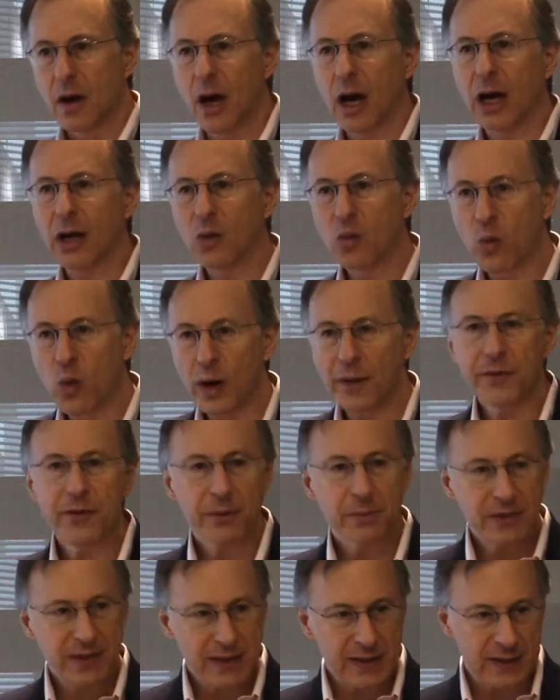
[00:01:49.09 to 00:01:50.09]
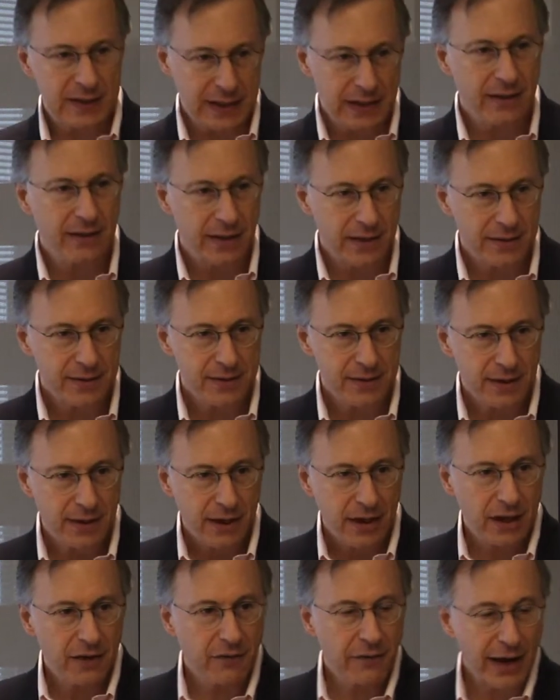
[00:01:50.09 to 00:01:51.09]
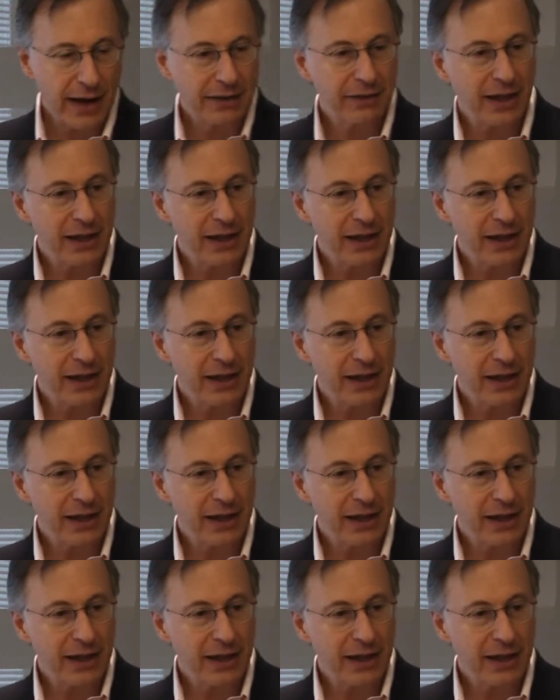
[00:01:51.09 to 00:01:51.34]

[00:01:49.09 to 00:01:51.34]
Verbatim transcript: I want them to see this. In fact,